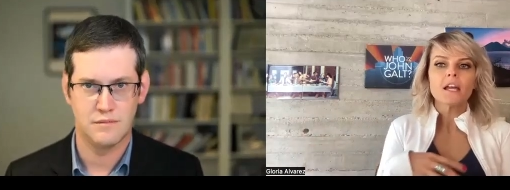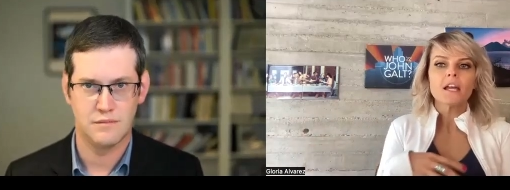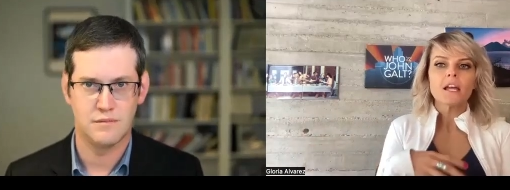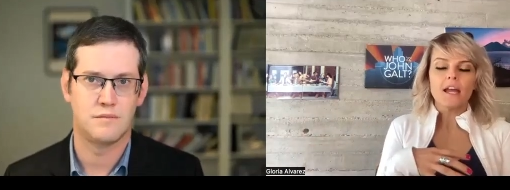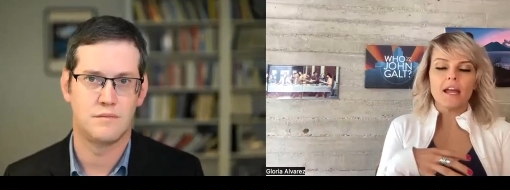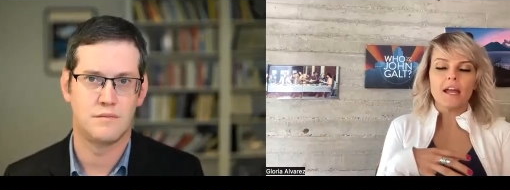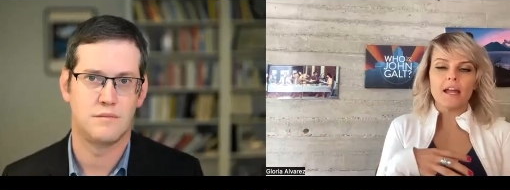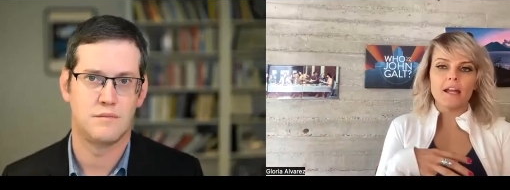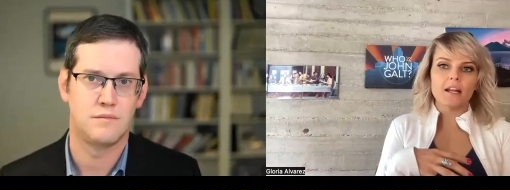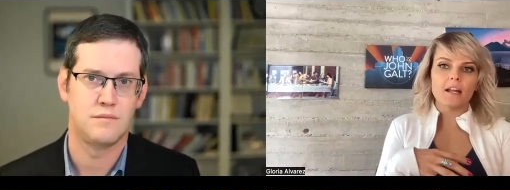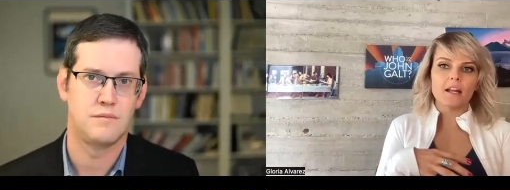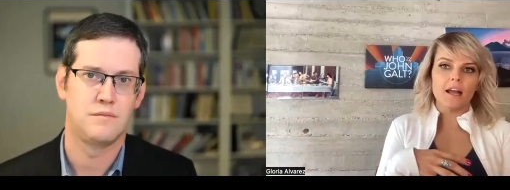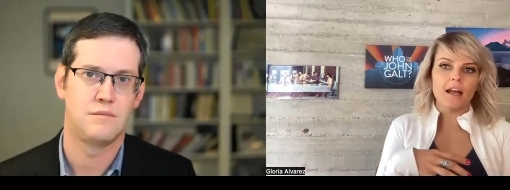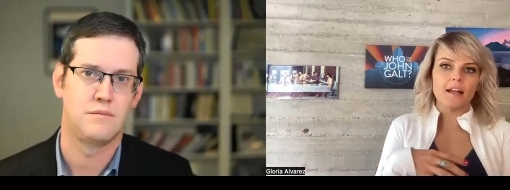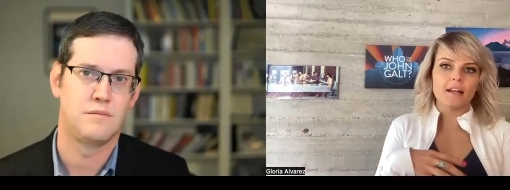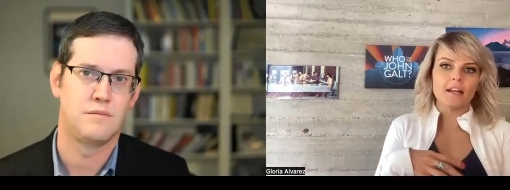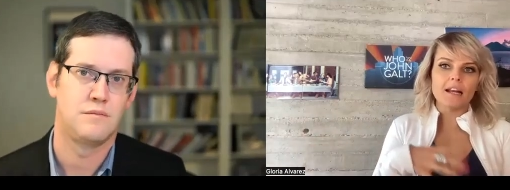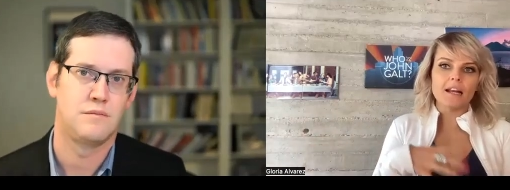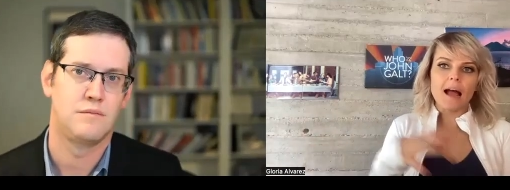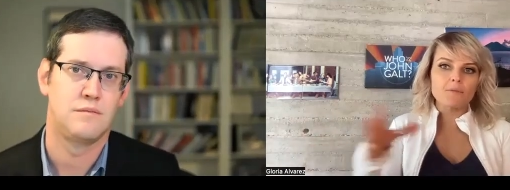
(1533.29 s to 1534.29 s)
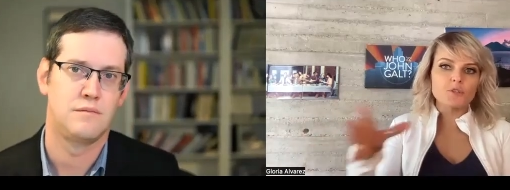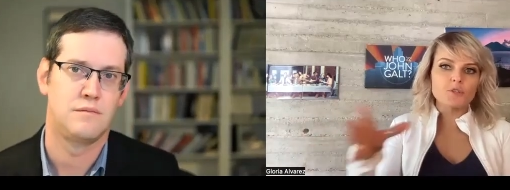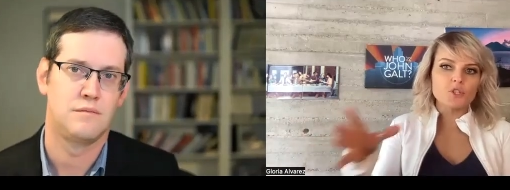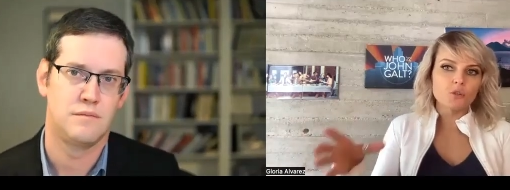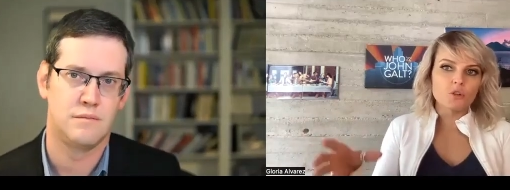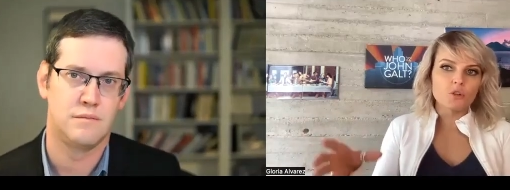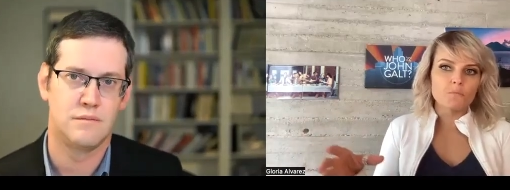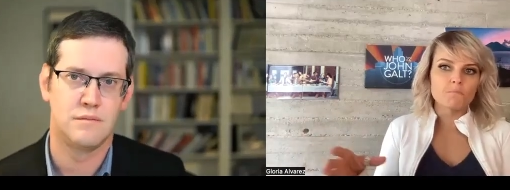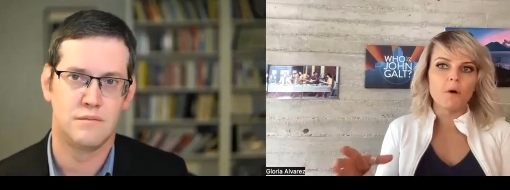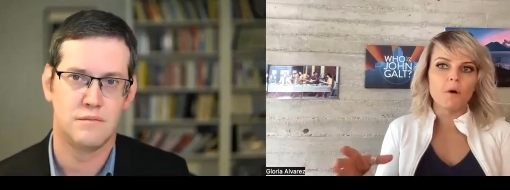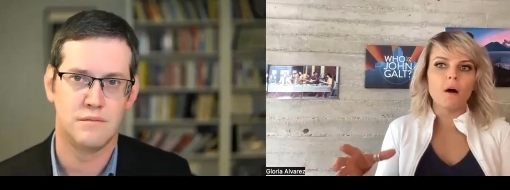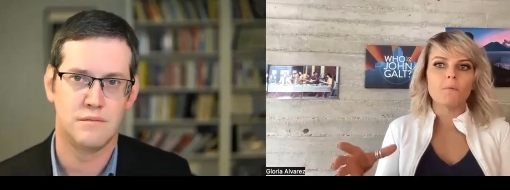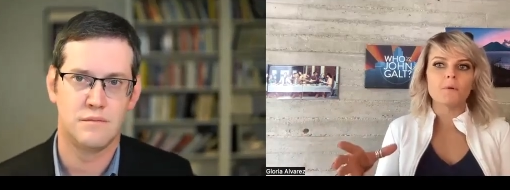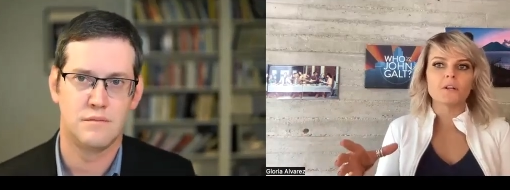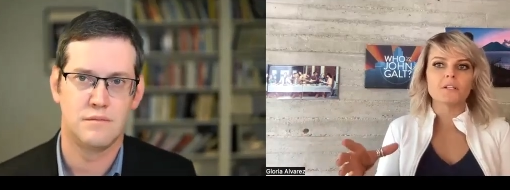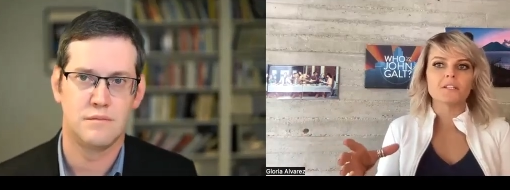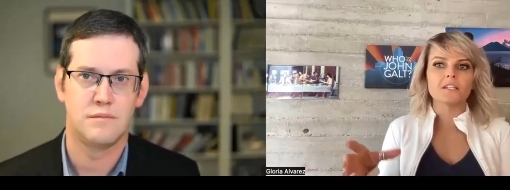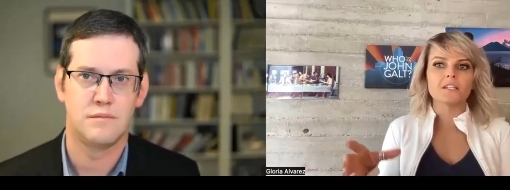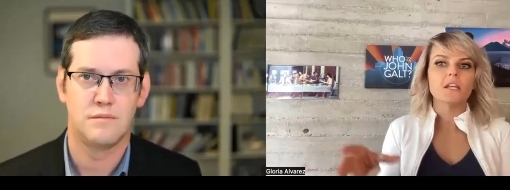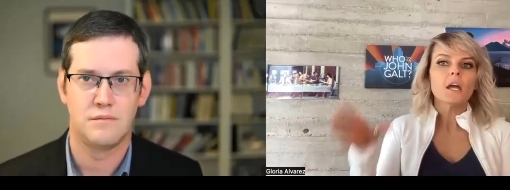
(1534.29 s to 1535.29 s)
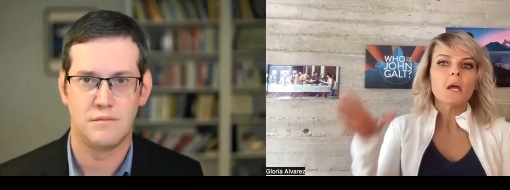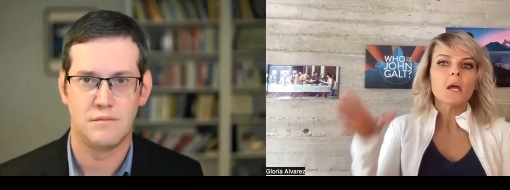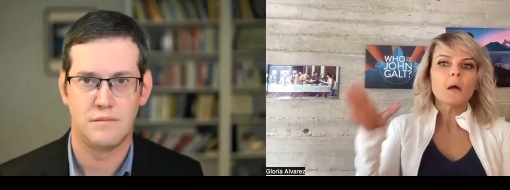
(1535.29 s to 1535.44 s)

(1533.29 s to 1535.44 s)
Speaker 1: and and in absolute poverty